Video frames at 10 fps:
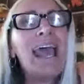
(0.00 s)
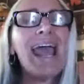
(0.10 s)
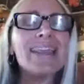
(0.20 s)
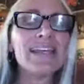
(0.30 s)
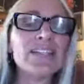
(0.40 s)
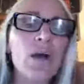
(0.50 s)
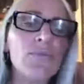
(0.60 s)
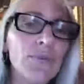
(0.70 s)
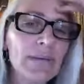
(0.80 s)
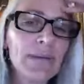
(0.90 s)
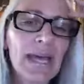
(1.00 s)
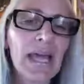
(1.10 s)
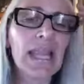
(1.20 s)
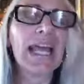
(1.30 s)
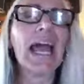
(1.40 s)
And they don't freak me
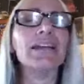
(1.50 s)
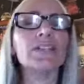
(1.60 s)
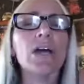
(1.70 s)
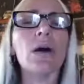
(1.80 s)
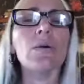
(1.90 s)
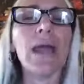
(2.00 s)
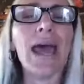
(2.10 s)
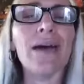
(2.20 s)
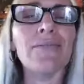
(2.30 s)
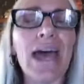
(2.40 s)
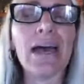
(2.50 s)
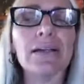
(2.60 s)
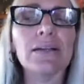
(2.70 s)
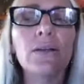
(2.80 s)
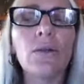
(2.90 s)
out. Like, I don't have that
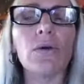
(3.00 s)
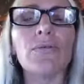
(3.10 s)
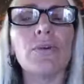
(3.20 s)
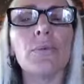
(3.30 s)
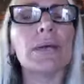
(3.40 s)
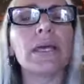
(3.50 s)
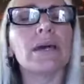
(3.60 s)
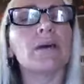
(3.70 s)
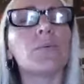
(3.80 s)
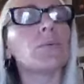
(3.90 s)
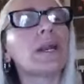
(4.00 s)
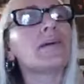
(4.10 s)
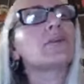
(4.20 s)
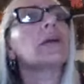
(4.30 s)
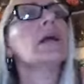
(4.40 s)
chlorophobia or
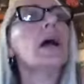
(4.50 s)
whatever.